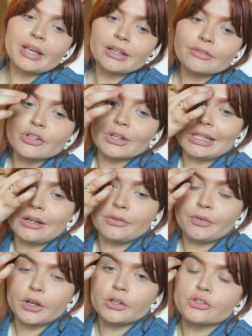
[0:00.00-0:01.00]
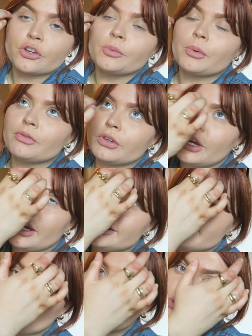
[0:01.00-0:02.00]
thinking of doing a little focus group of you
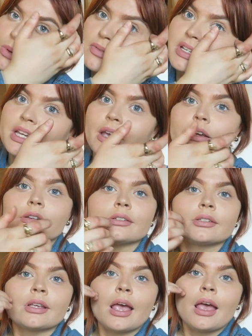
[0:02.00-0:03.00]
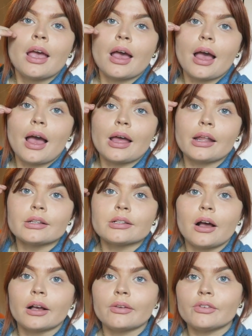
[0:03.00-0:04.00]
guys that watch my videos. And
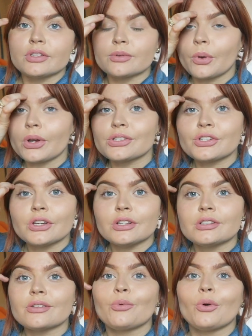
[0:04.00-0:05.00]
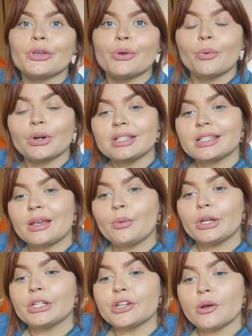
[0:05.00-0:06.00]
I'll give you some questions of what you want to see,
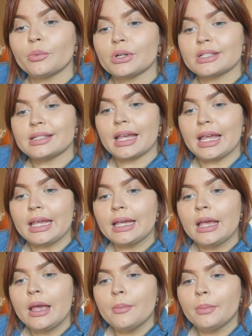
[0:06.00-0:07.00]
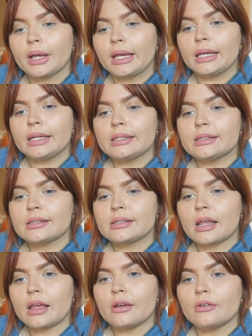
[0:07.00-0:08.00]
what you don't want to see,
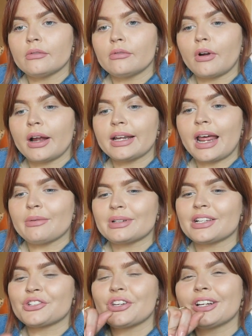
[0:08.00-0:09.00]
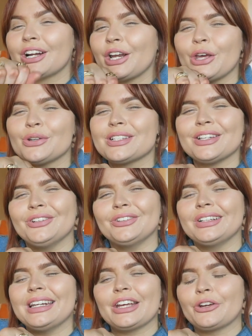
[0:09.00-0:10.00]
because right now it's such a close
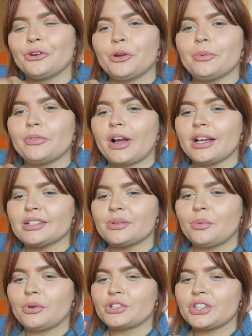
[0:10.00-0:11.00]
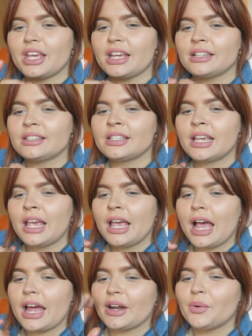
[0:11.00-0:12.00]
little knit group of guys that watch this,
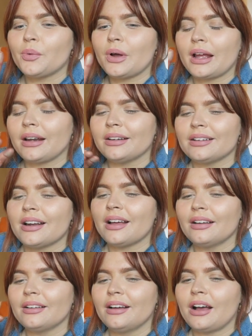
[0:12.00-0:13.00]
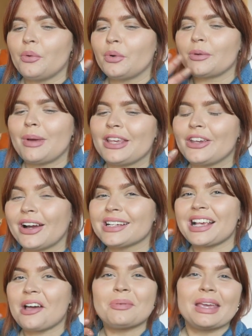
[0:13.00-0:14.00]
and I want to make you
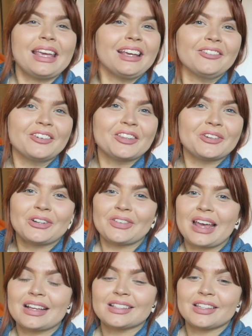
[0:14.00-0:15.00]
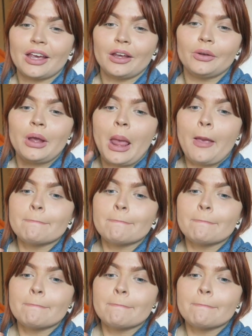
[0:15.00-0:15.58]
guys happy with all of that. So